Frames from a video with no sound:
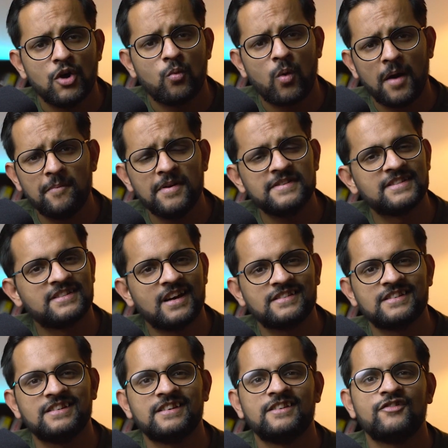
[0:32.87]
Vibrance
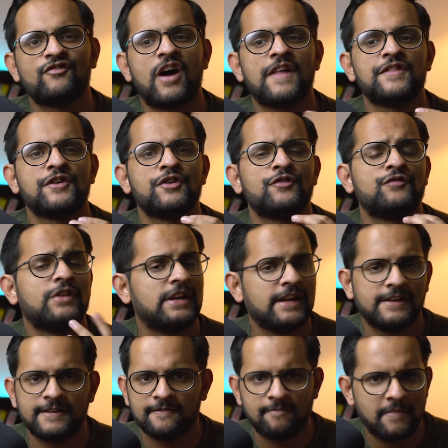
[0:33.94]
does it in a rather
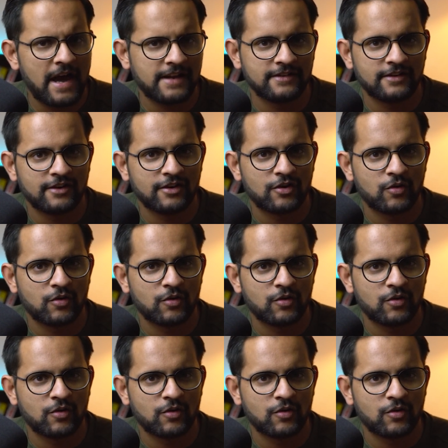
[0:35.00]
relative manner.